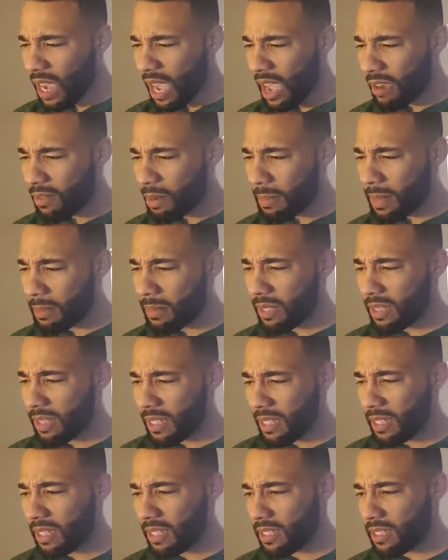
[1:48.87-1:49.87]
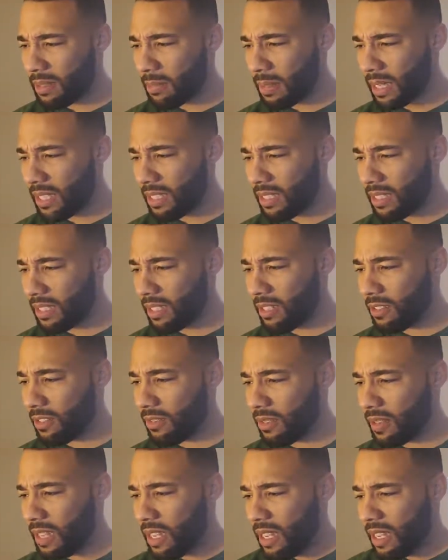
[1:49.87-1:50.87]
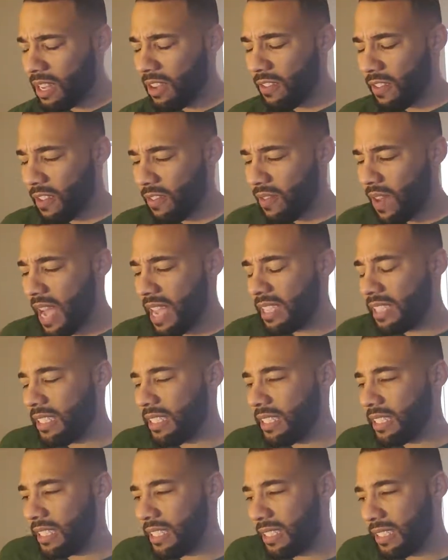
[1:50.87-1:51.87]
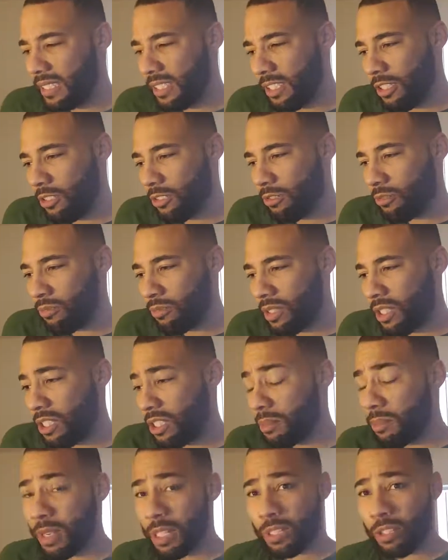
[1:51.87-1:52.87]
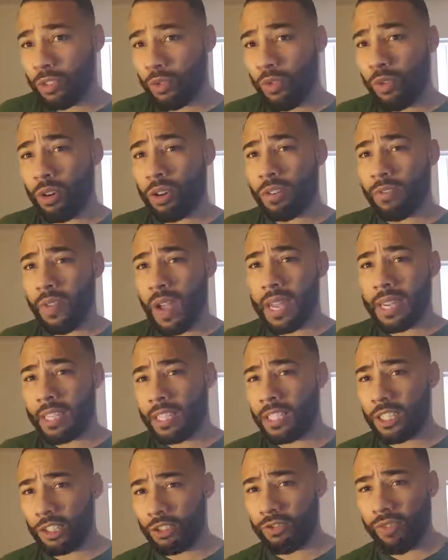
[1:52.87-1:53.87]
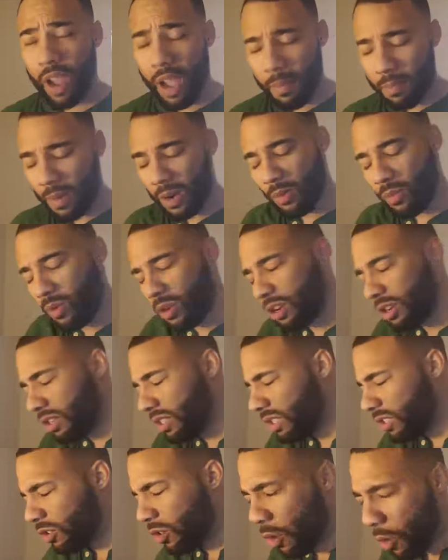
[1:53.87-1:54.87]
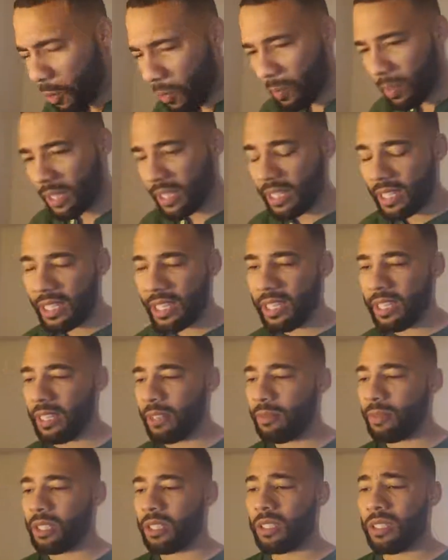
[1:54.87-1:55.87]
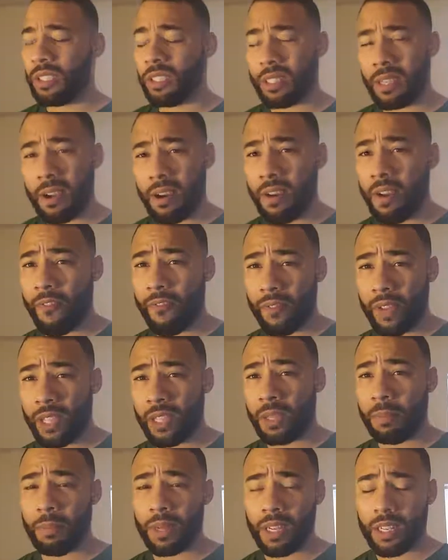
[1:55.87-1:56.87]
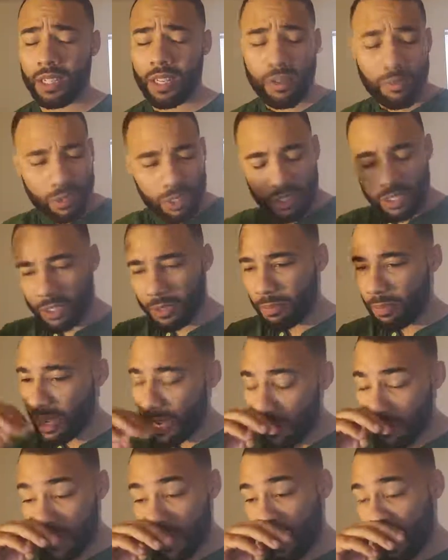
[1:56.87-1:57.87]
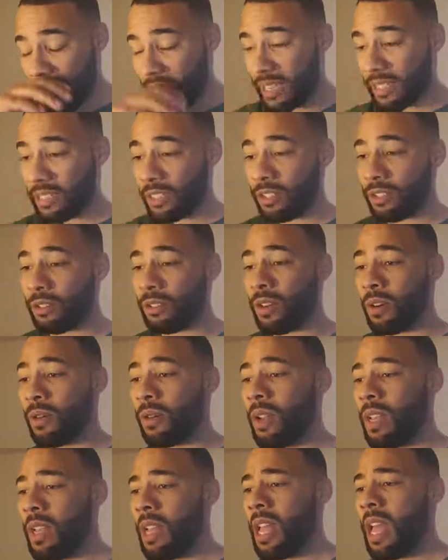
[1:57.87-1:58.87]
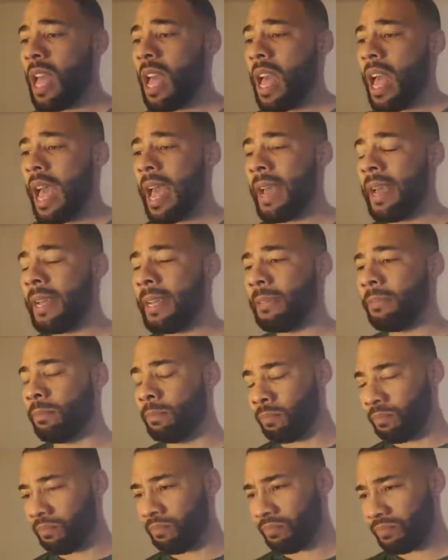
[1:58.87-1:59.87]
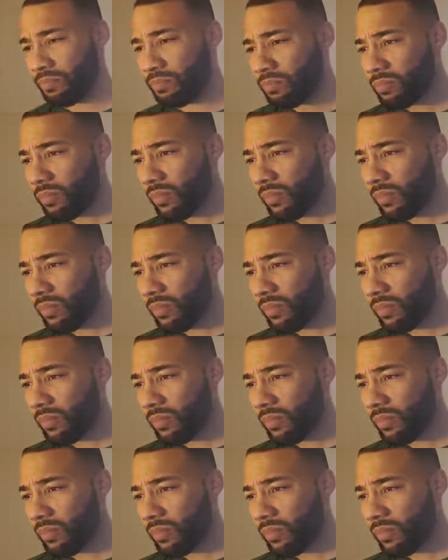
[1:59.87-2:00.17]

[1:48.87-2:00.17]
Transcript: I remember thinking to myself, if, if I can just, you know, reach my sword, if I can just grab my word and open it. And it was a scary feeling because I was just paralyzed, you know, and